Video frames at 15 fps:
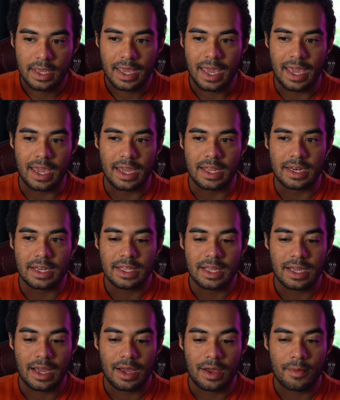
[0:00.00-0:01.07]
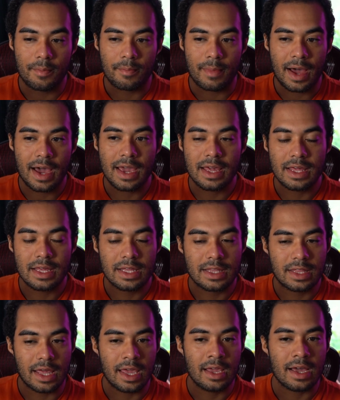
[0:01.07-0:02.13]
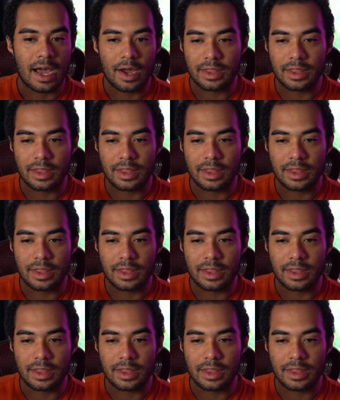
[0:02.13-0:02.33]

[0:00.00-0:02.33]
And I think